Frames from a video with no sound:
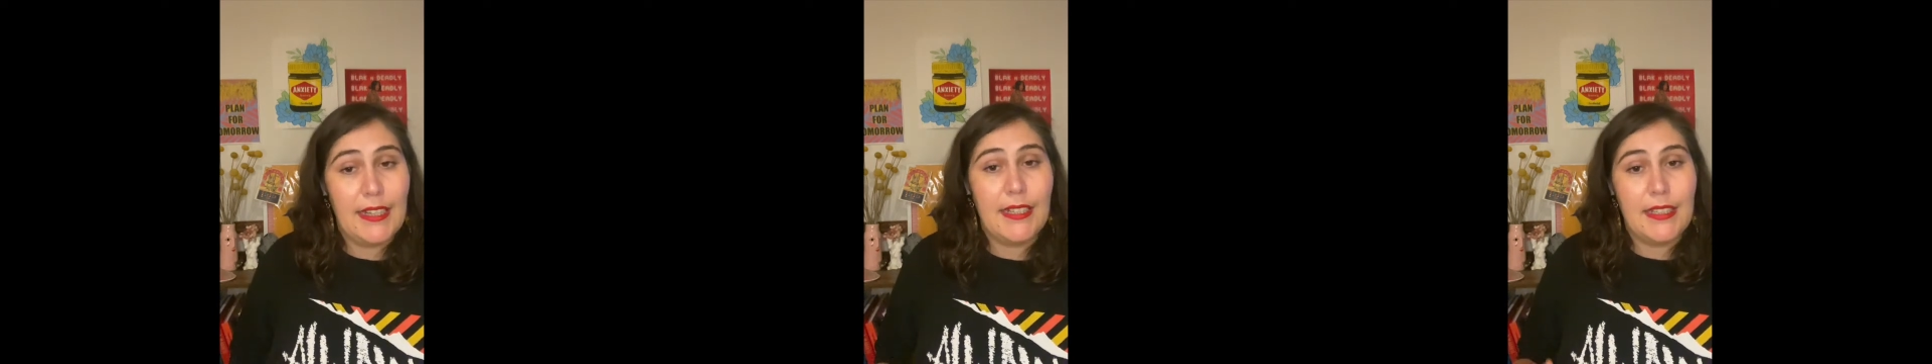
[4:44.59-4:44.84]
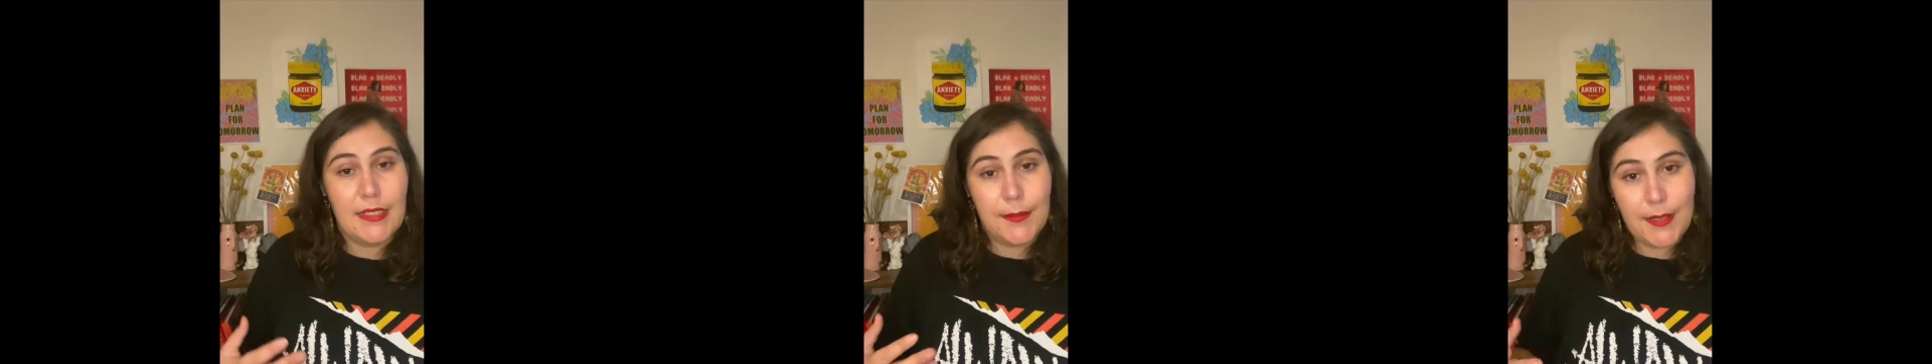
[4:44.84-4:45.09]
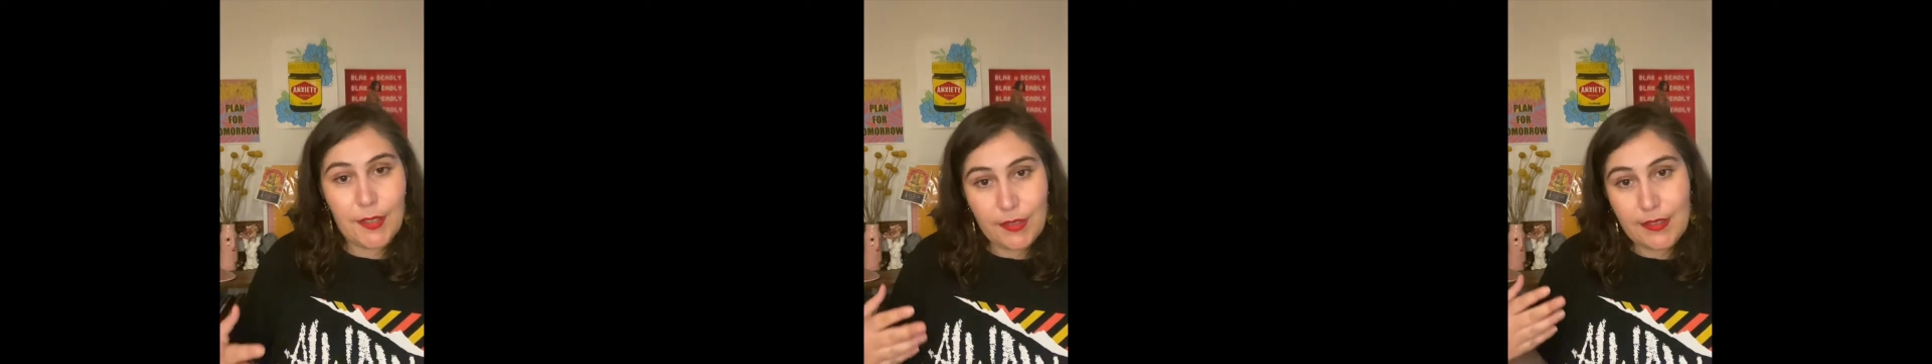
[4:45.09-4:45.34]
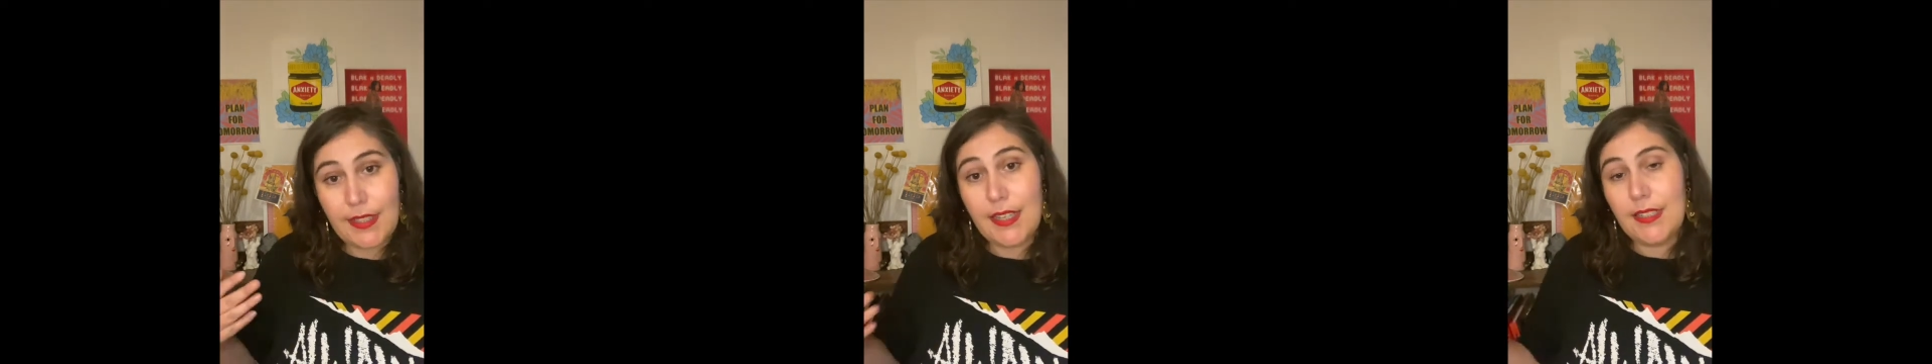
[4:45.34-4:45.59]
is because
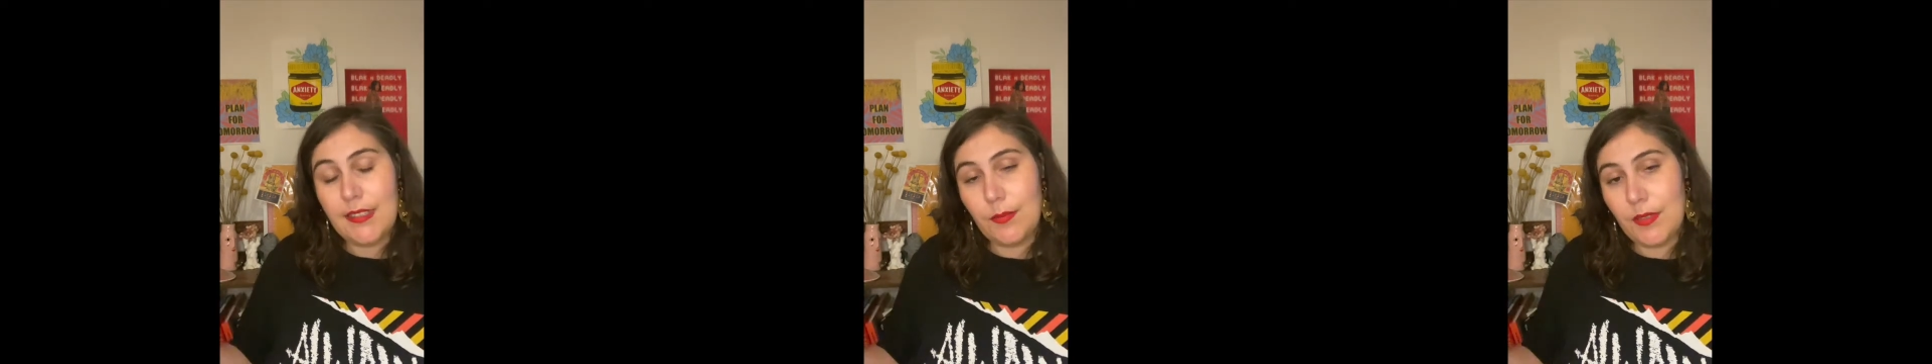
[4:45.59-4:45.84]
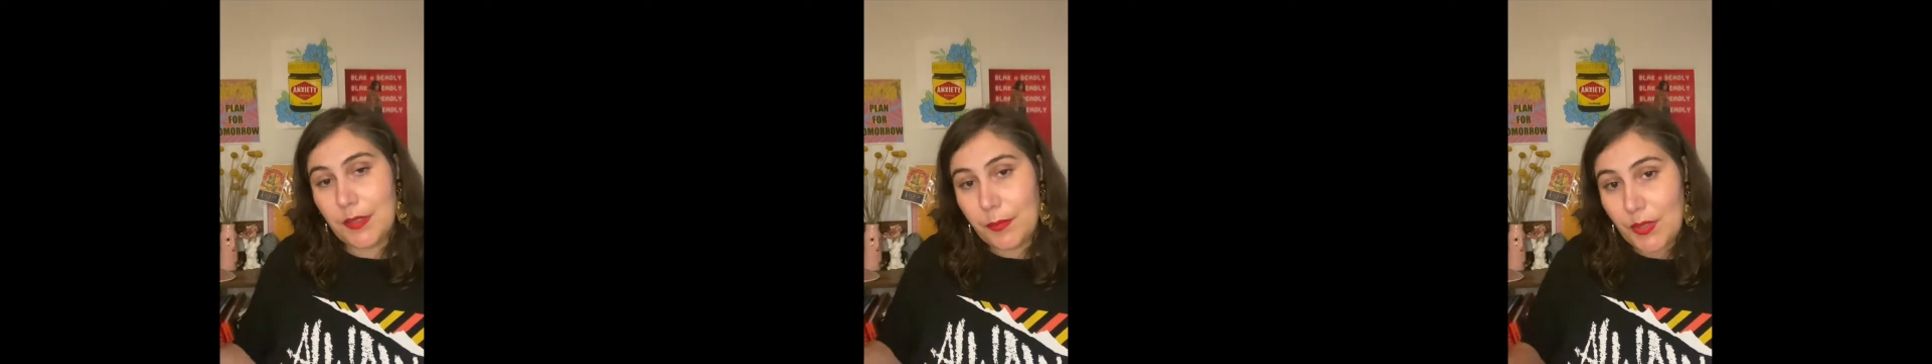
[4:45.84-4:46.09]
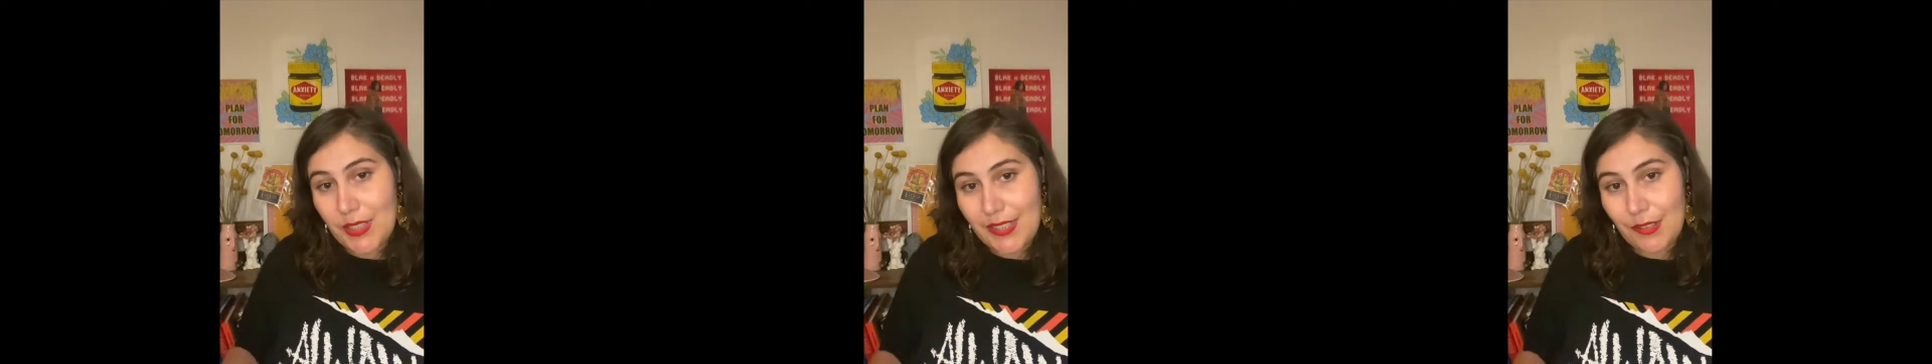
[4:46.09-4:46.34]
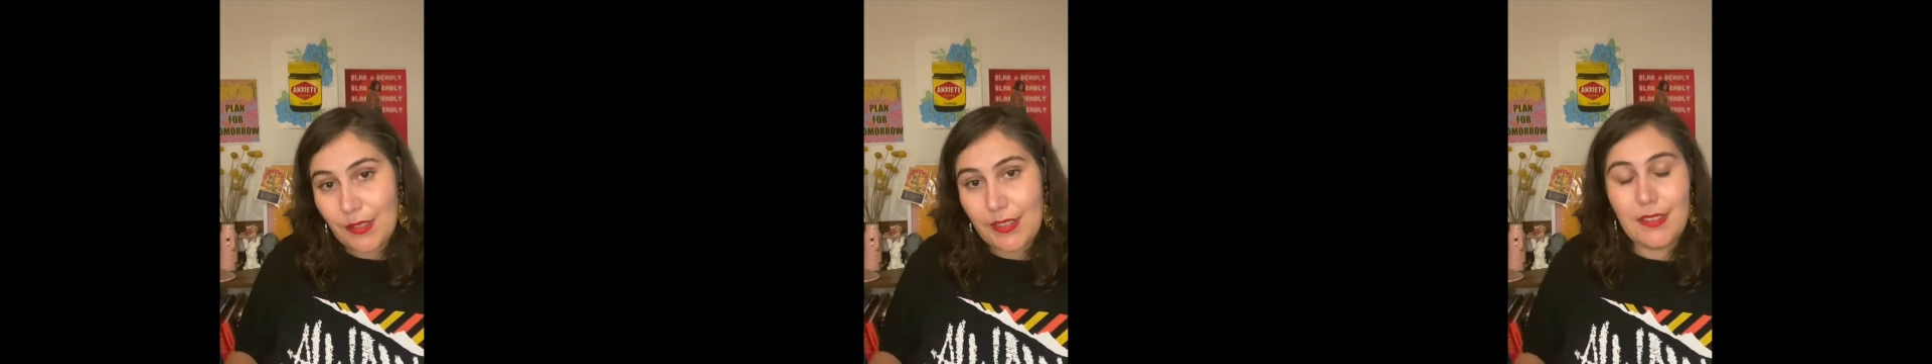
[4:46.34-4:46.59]
that is what the
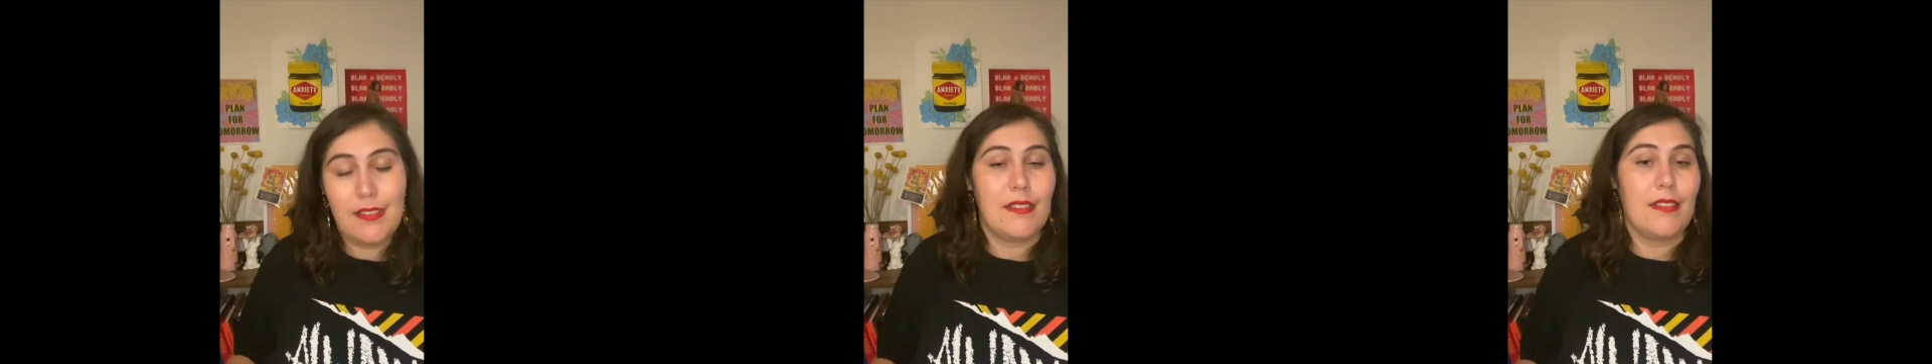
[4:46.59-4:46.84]
printer is,